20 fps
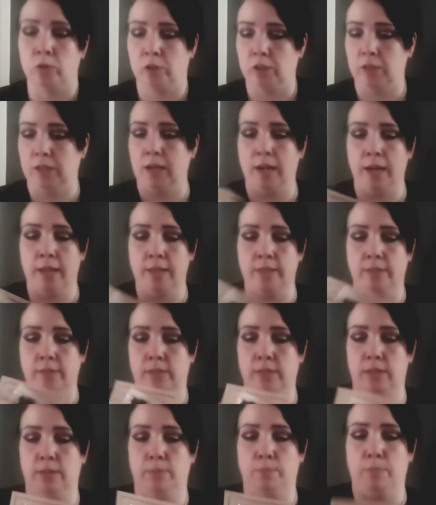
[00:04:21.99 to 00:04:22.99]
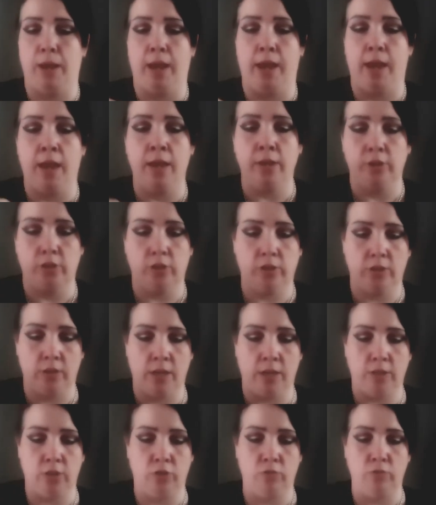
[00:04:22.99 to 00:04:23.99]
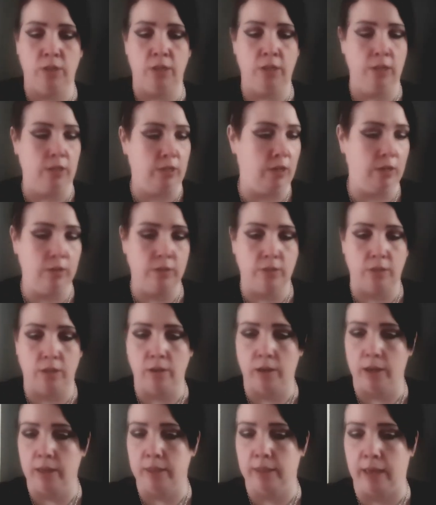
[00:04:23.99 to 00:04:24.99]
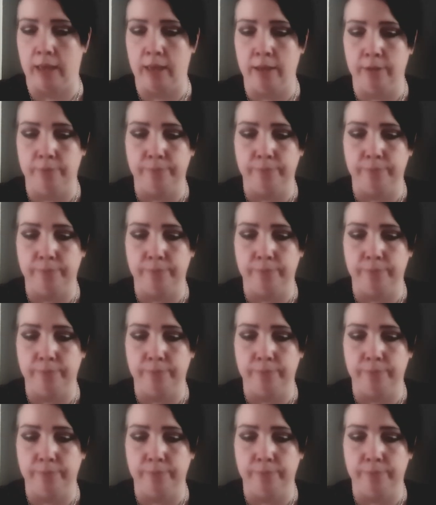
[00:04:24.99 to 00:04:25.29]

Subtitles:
cleansing pouch. So that's really good. I like that.